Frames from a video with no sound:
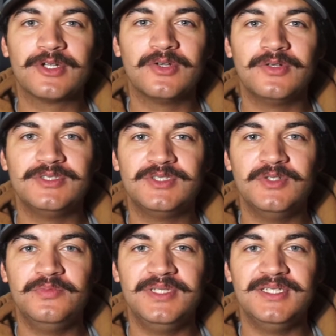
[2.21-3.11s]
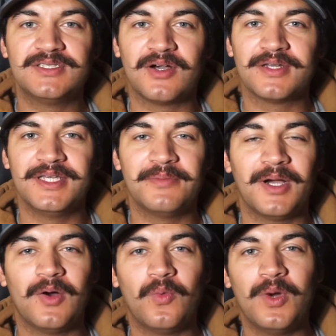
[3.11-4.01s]
going to be talking
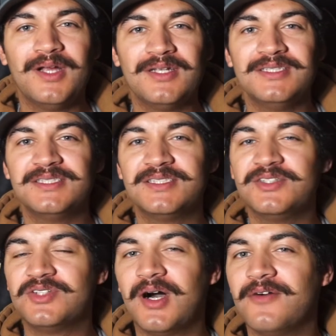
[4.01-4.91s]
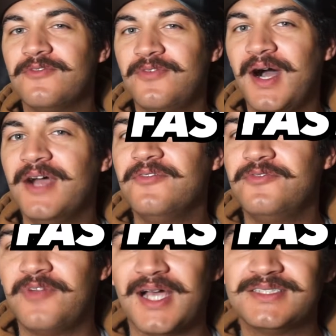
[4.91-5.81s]
about what is the top 5
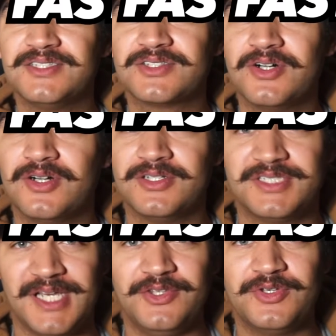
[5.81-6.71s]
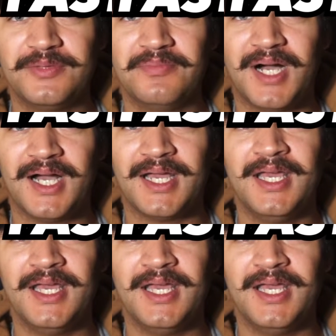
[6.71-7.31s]
fastest cars that you can buy